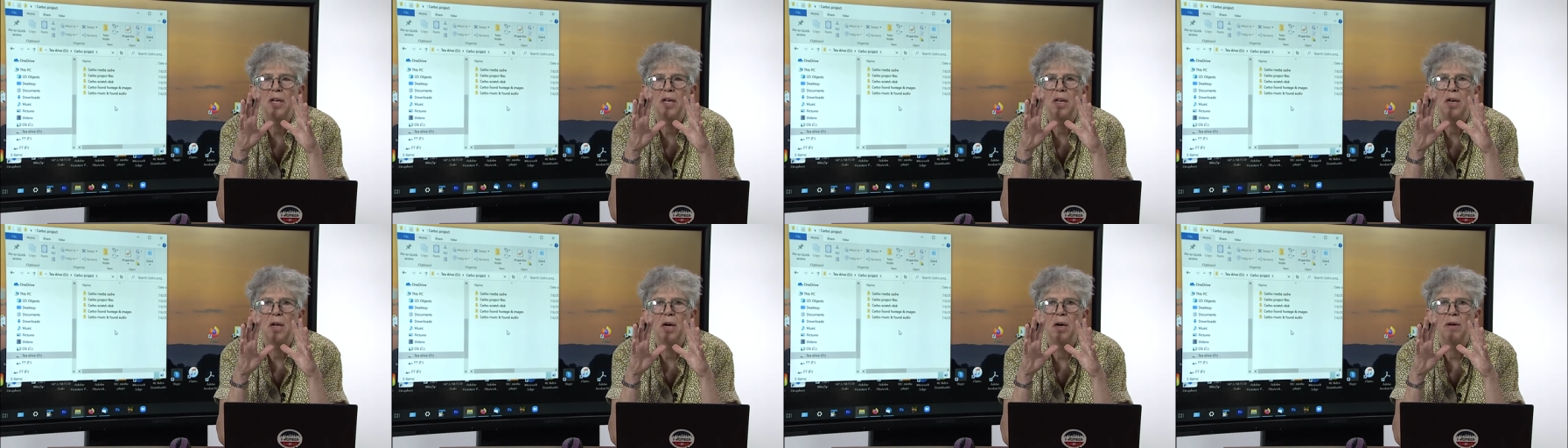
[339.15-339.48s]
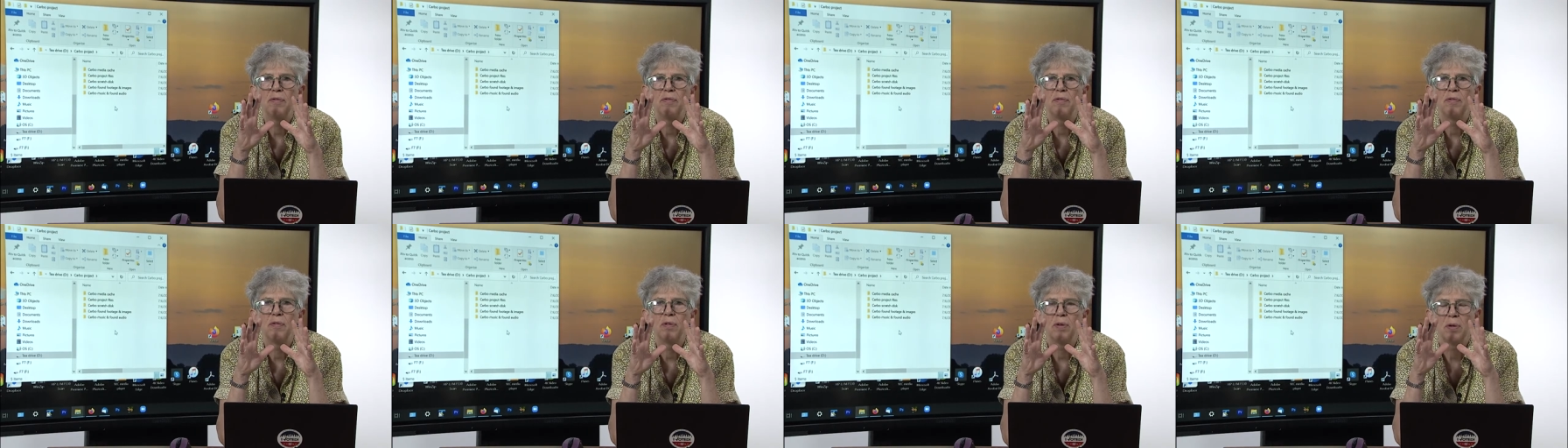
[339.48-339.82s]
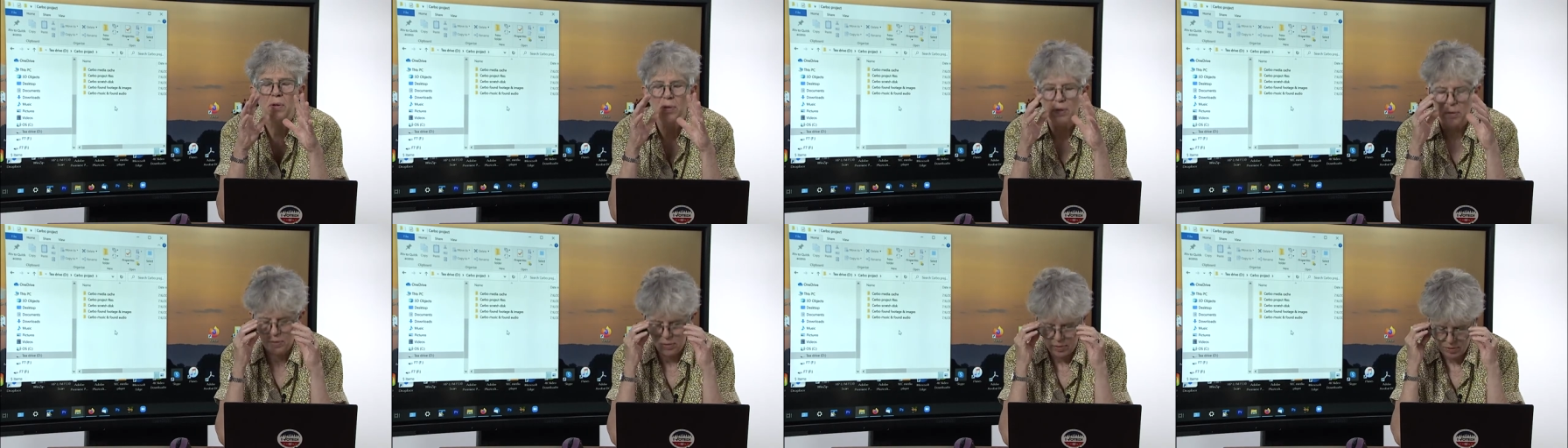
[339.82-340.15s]
enough
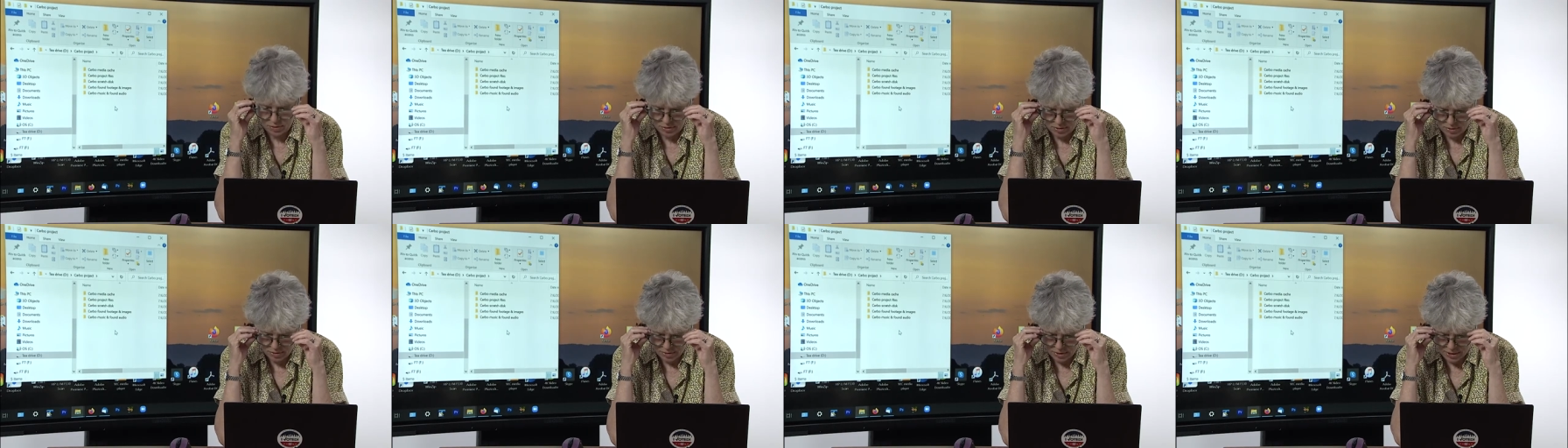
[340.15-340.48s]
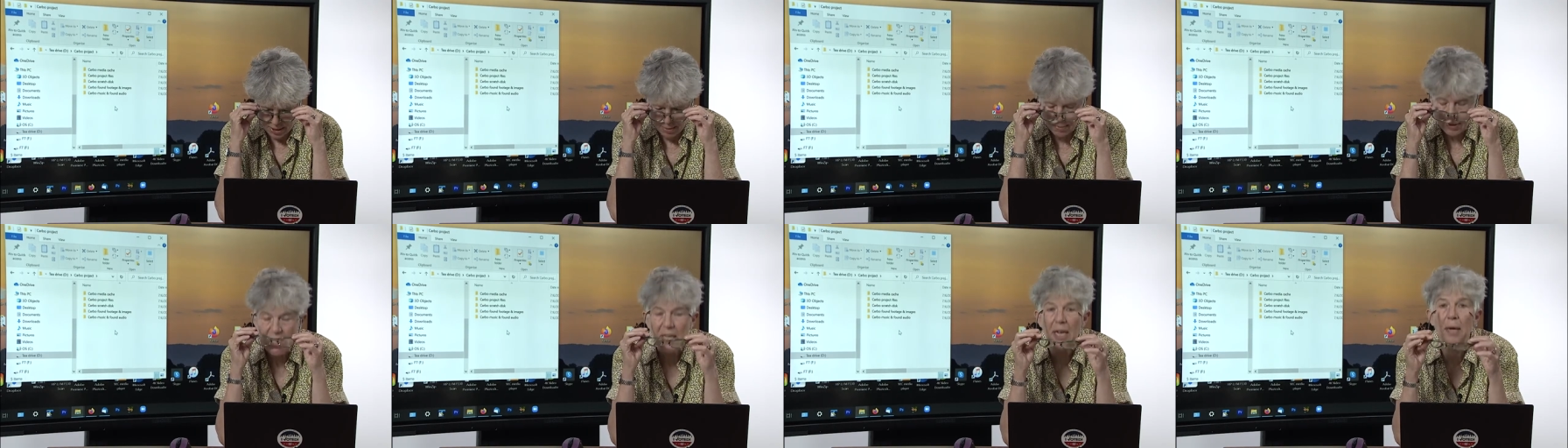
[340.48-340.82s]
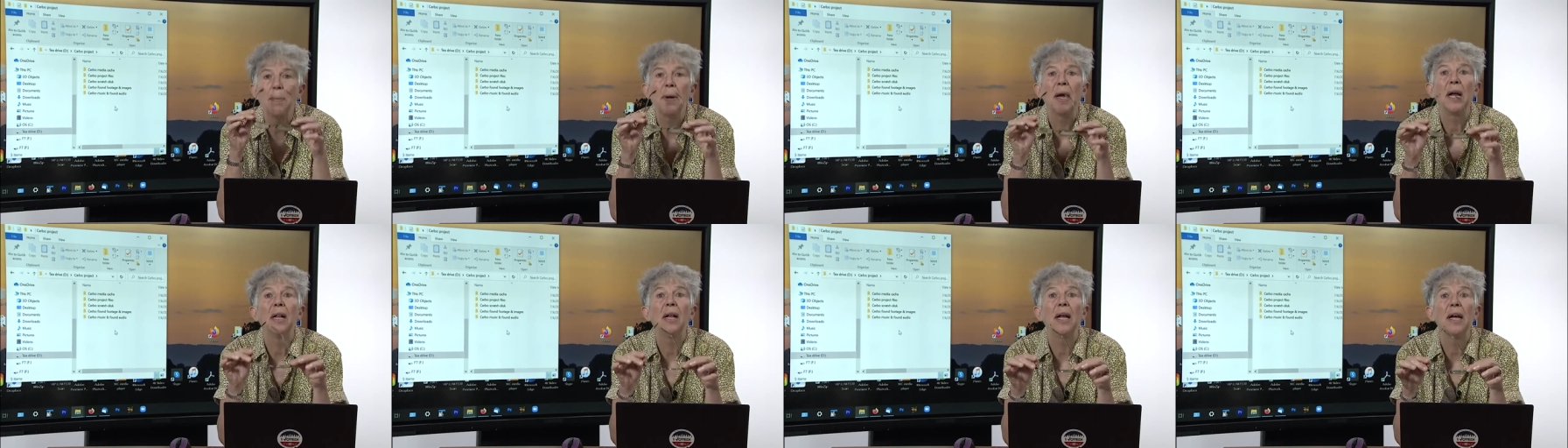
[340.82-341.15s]
I'm going to take
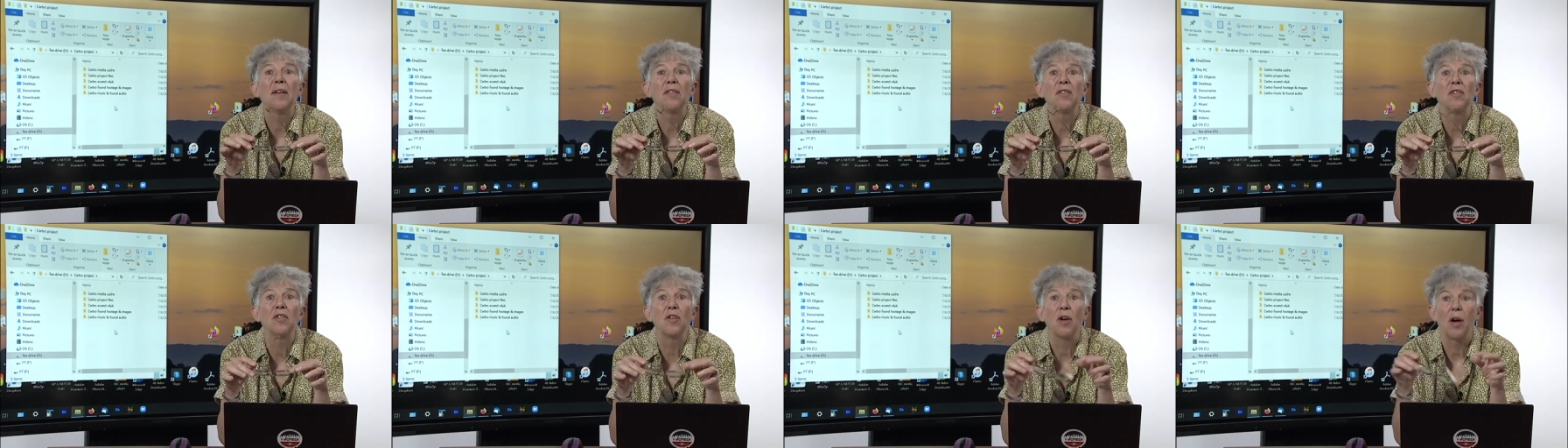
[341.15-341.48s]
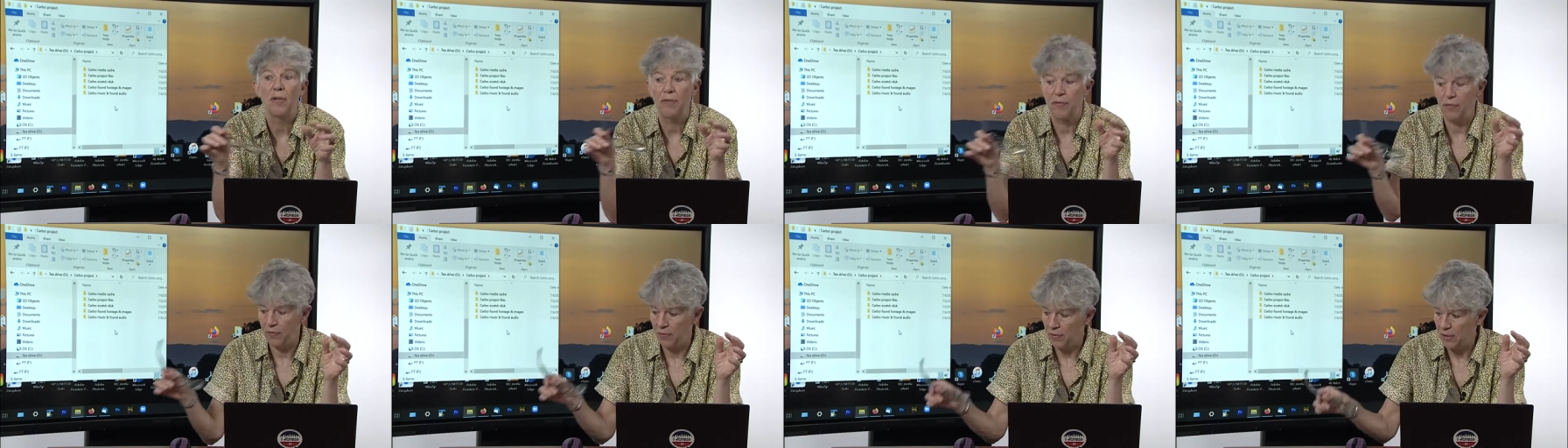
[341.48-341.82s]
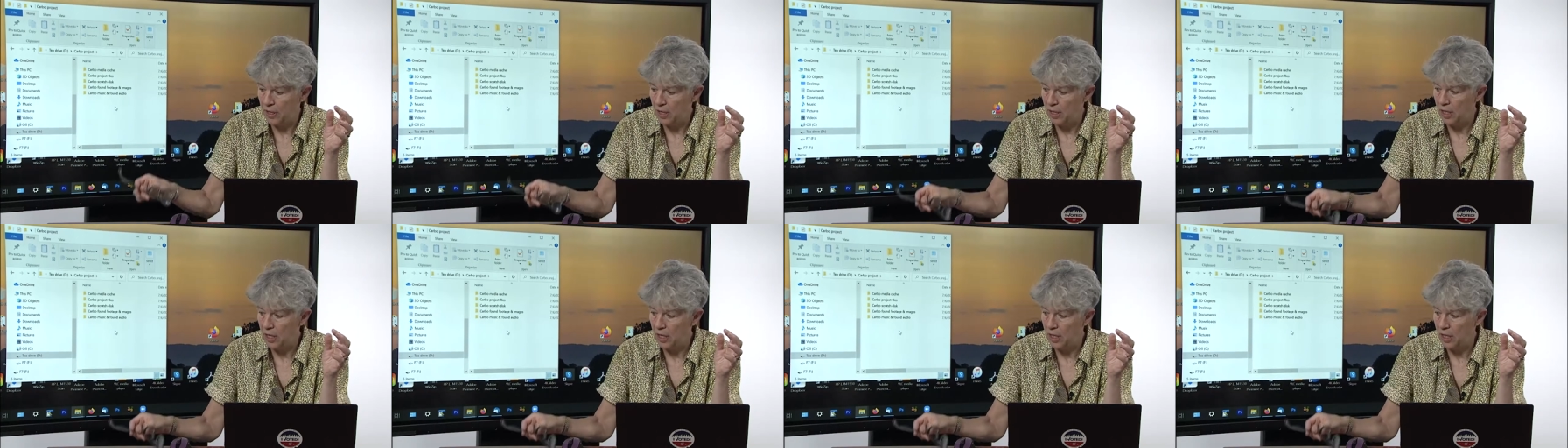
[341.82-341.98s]
my glasses off.